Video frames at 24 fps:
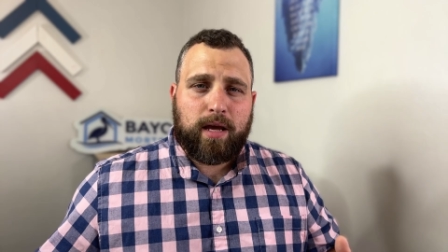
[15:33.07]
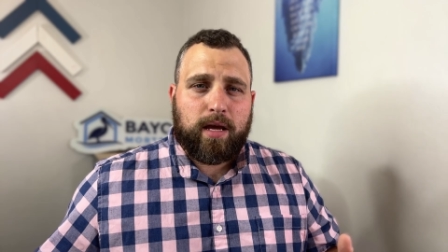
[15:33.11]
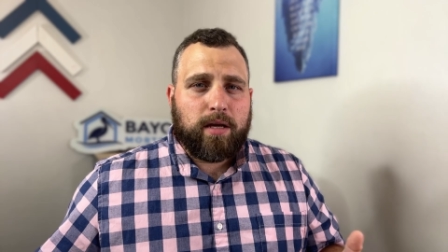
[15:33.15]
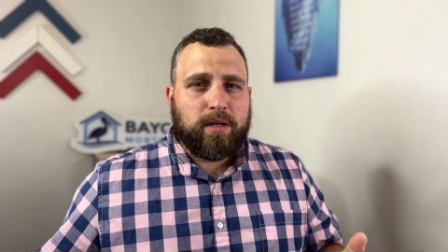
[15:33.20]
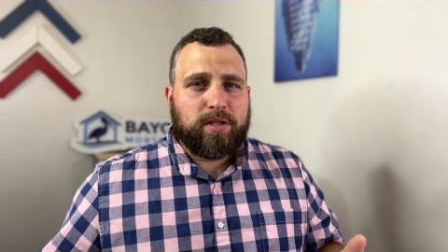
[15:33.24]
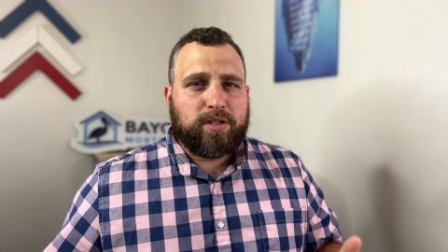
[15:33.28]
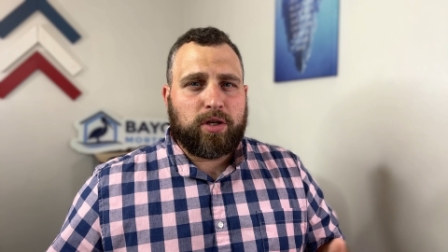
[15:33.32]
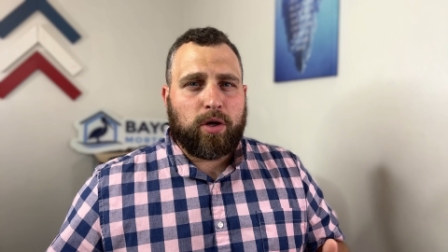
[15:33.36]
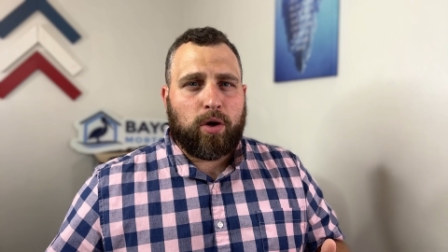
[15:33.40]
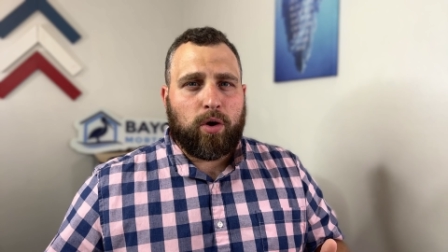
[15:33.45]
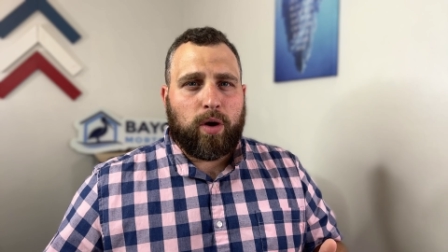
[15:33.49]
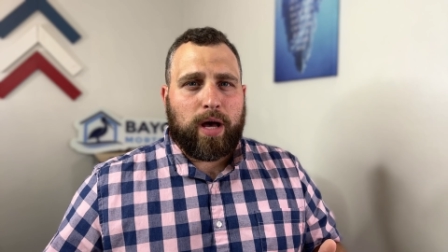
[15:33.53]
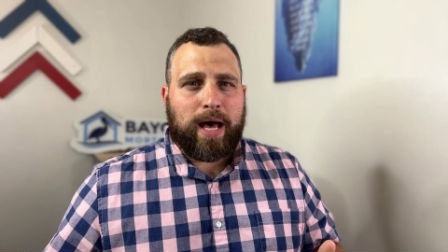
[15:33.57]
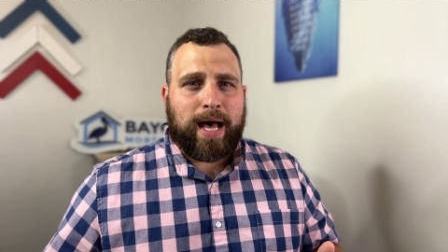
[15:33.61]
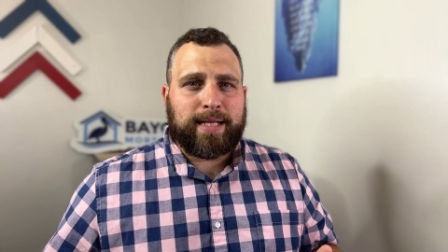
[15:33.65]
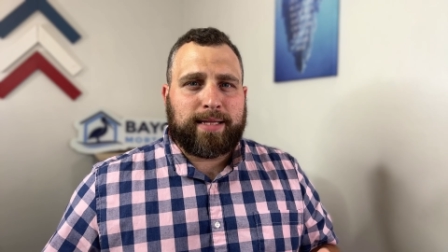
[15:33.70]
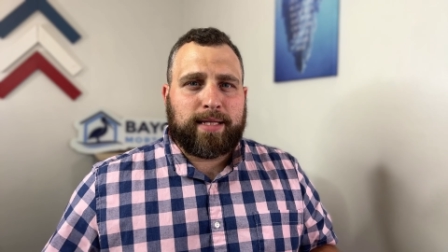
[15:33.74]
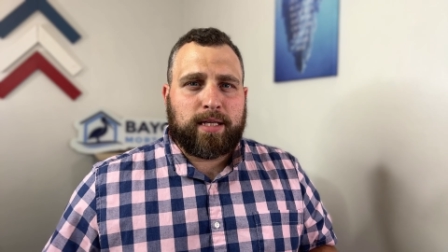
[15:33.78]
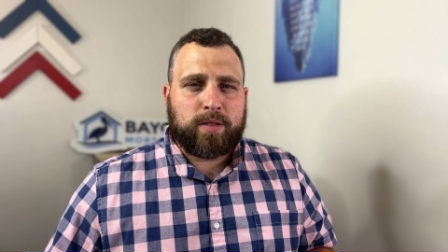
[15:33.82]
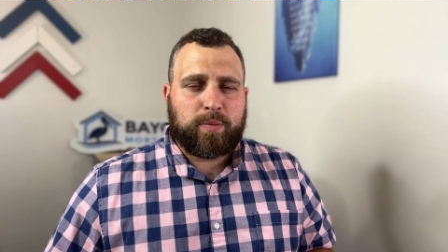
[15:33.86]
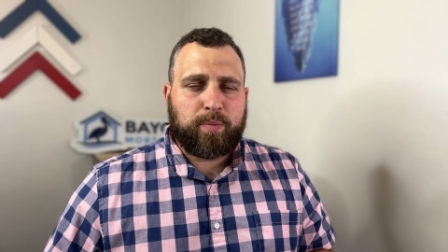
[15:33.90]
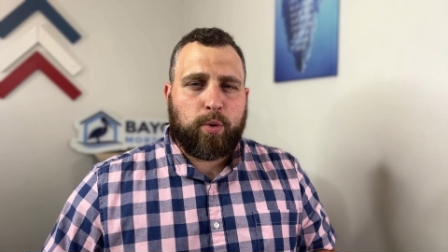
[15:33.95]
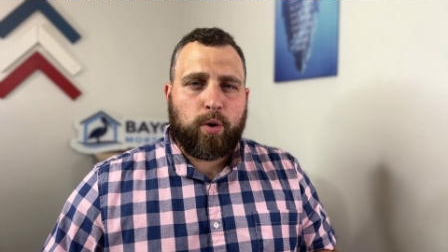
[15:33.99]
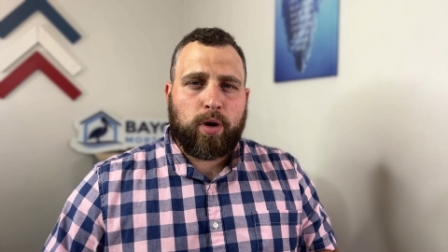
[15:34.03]
So at
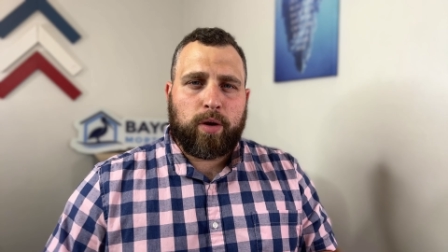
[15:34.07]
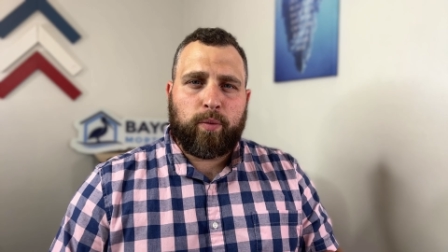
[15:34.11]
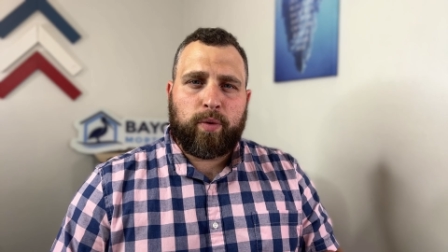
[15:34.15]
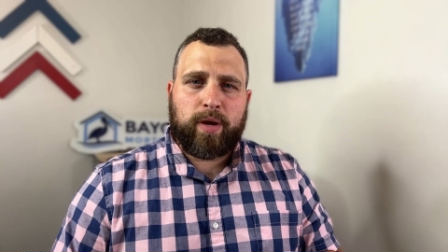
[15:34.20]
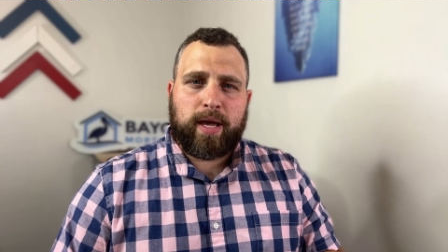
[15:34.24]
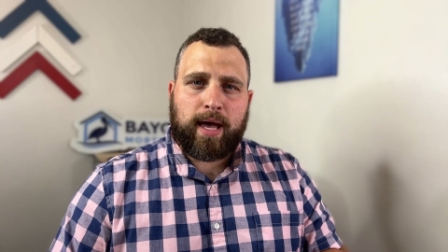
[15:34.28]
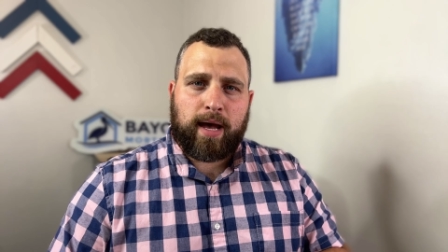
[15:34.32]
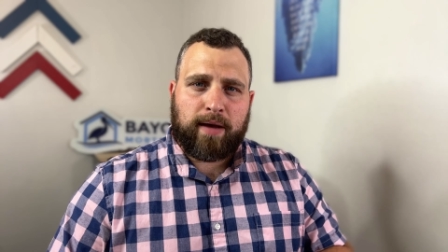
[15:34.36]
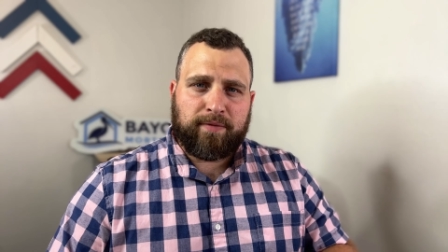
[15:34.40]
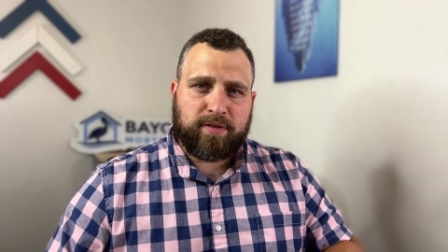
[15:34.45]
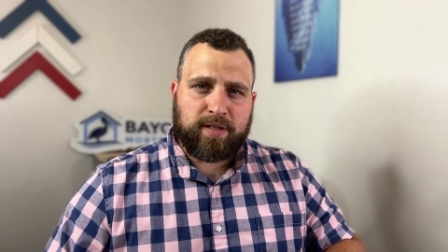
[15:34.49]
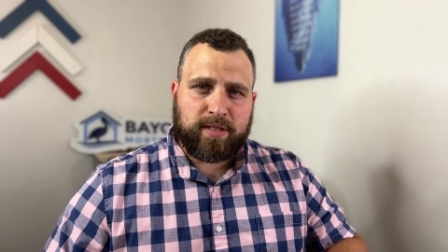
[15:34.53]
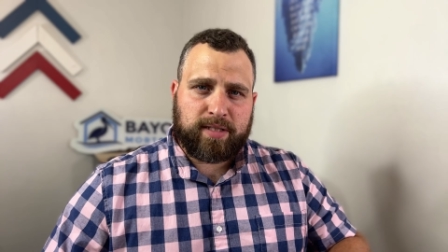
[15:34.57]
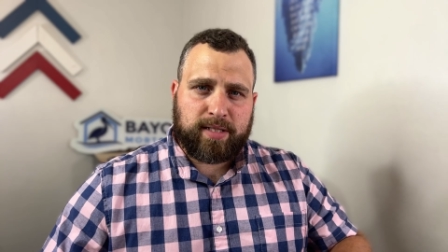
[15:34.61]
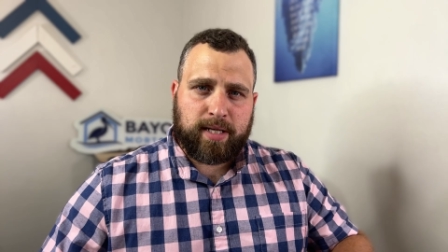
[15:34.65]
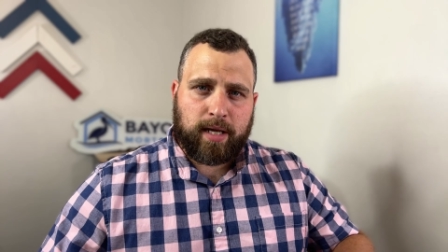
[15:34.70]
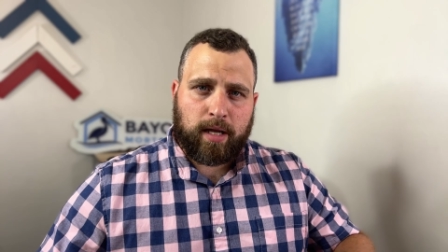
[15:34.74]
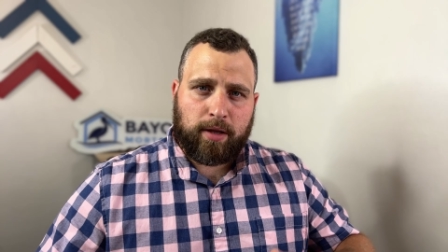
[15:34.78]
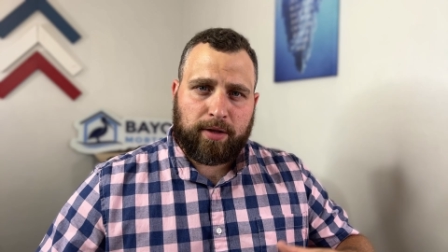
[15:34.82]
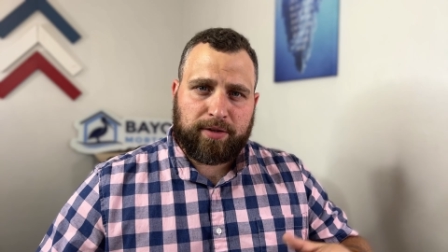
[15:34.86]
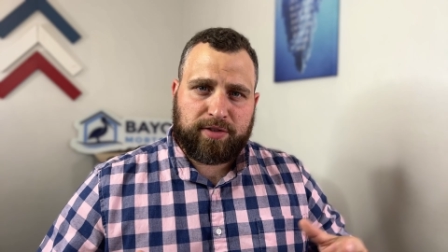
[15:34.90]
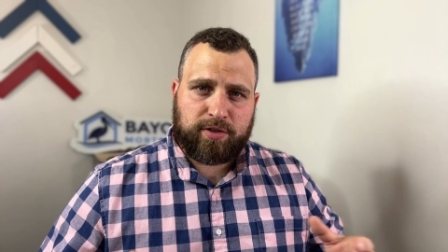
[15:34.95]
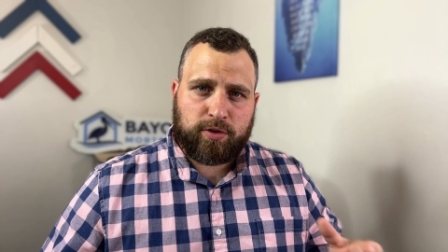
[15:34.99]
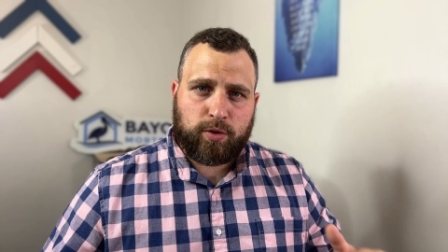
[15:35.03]
this point, we have to
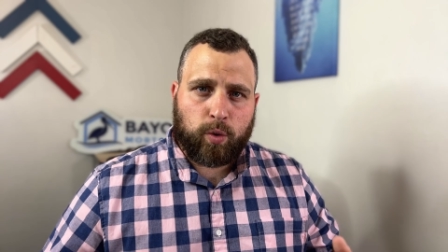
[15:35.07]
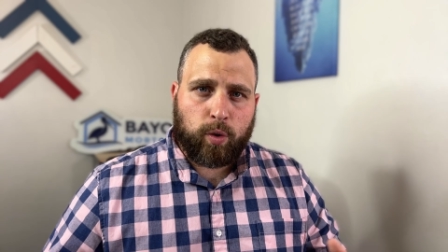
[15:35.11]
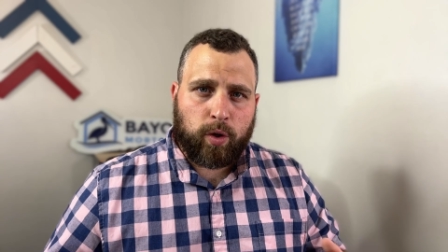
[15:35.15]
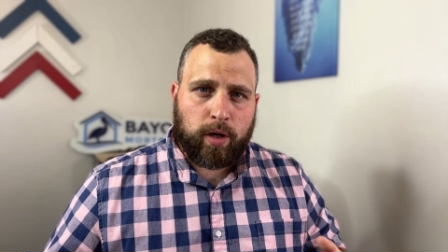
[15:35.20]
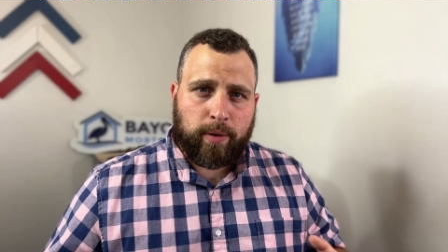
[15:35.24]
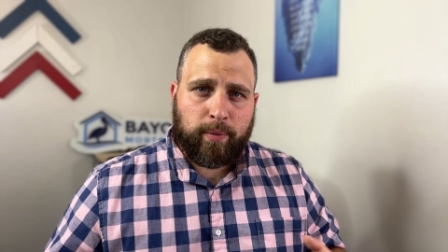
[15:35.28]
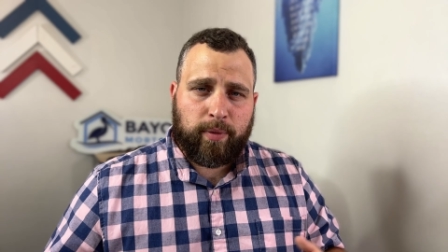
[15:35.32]
tell a story.